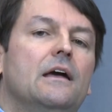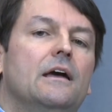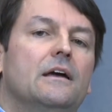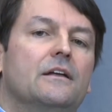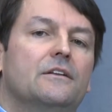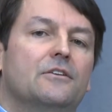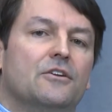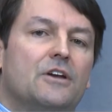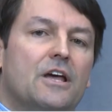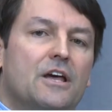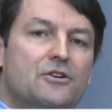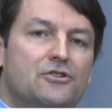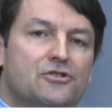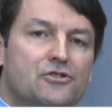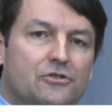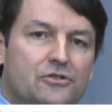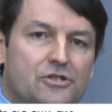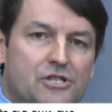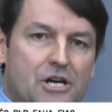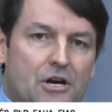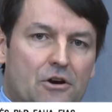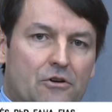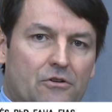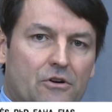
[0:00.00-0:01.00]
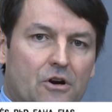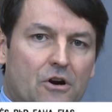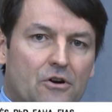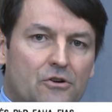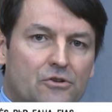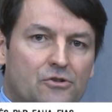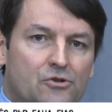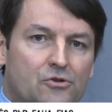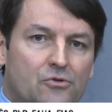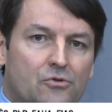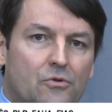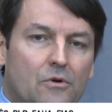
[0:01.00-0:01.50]
International Chair on
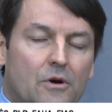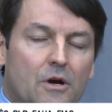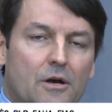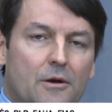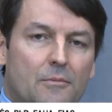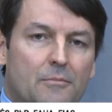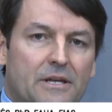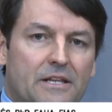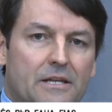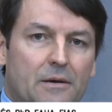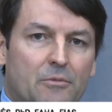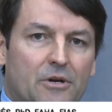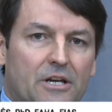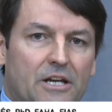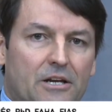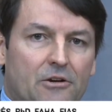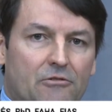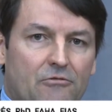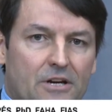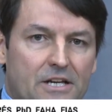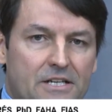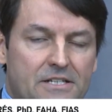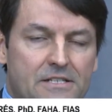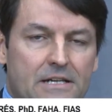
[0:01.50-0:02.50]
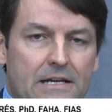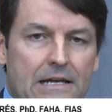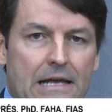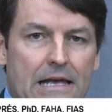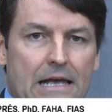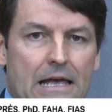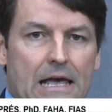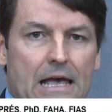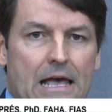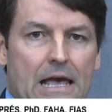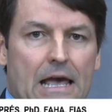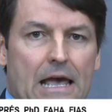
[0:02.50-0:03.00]
Cardiometabolic Risk.
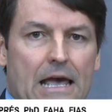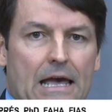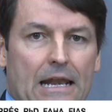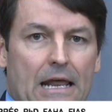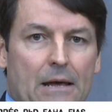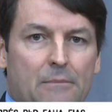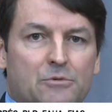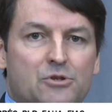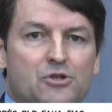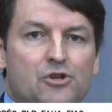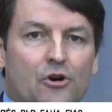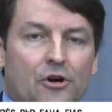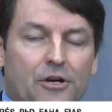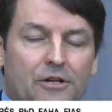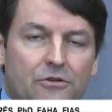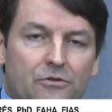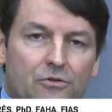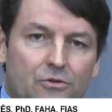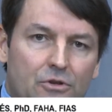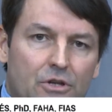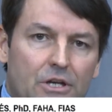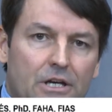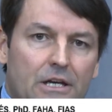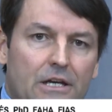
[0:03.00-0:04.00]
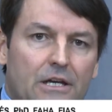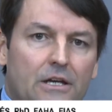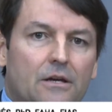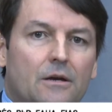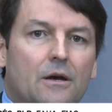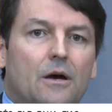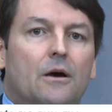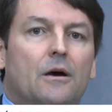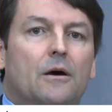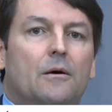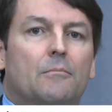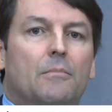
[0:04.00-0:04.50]
And I'm joined
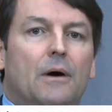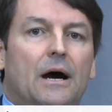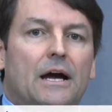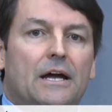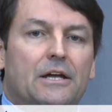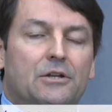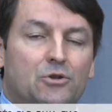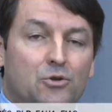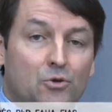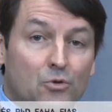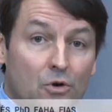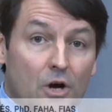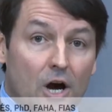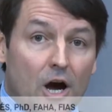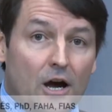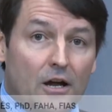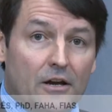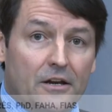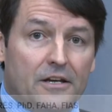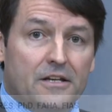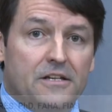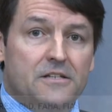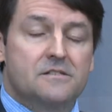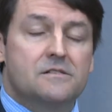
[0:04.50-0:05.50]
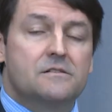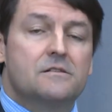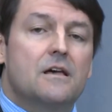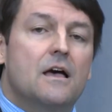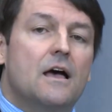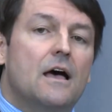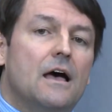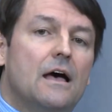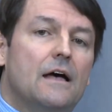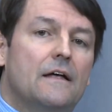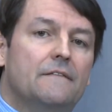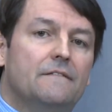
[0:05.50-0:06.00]
today by two colleagues
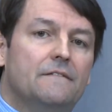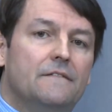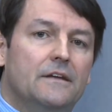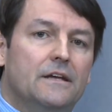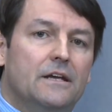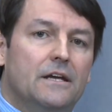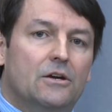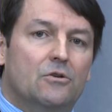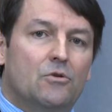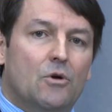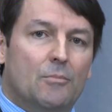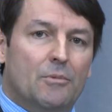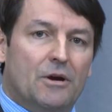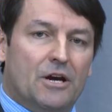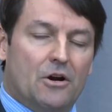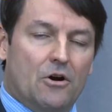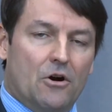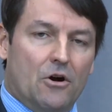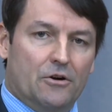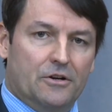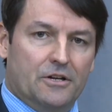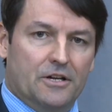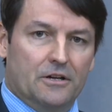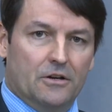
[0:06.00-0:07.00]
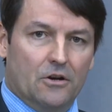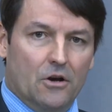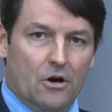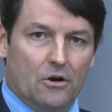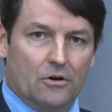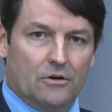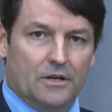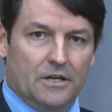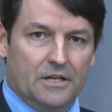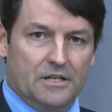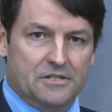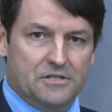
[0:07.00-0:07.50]
at the Quebec Heart and
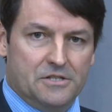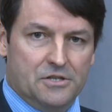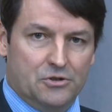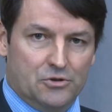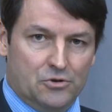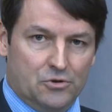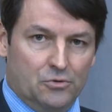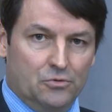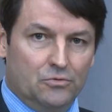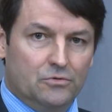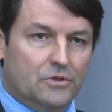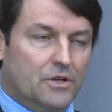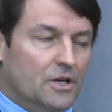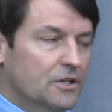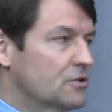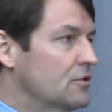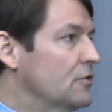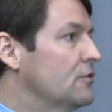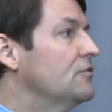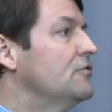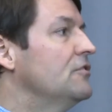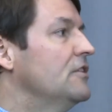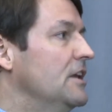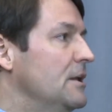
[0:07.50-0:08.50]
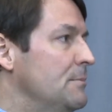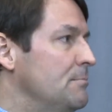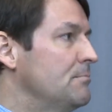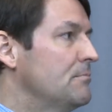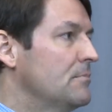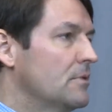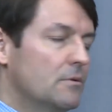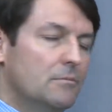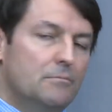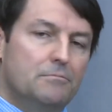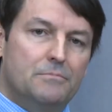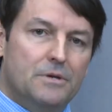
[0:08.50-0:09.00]
Lung Institute, Dr.
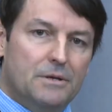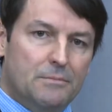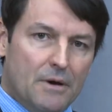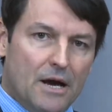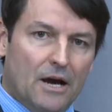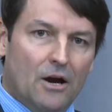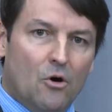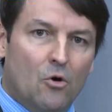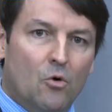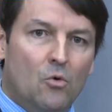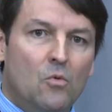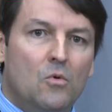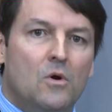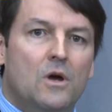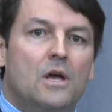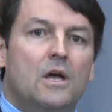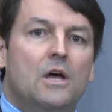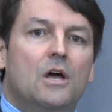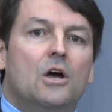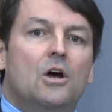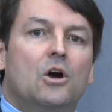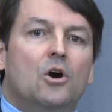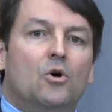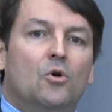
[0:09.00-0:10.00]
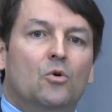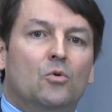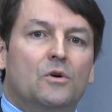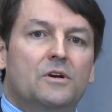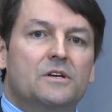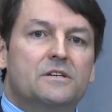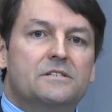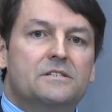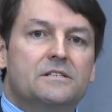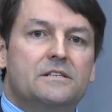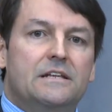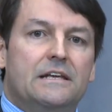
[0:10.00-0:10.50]
Philippe Pibarot, who
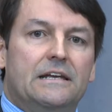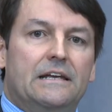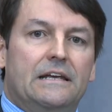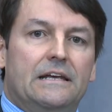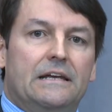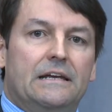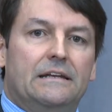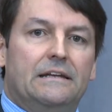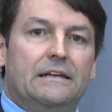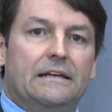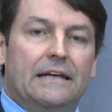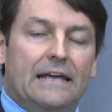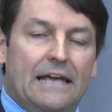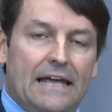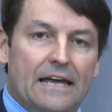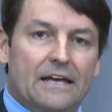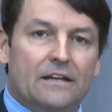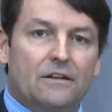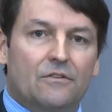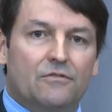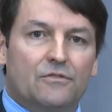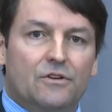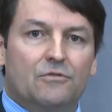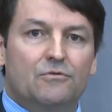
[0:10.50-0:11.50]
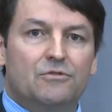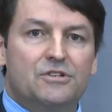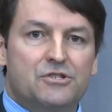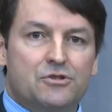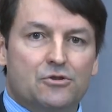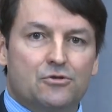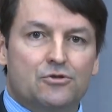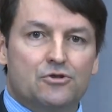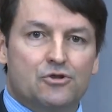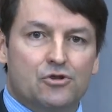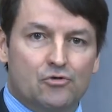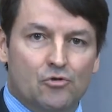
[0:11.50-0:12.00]
is the head of the
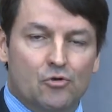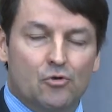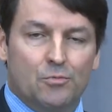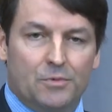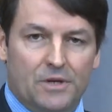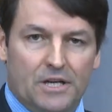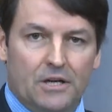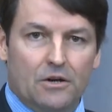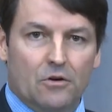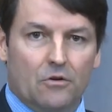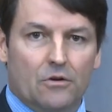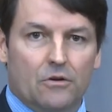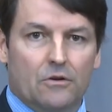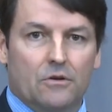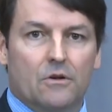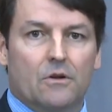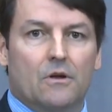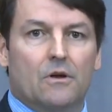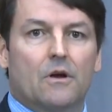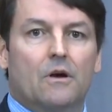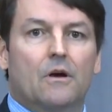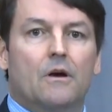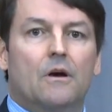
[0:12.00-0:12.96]
research group here on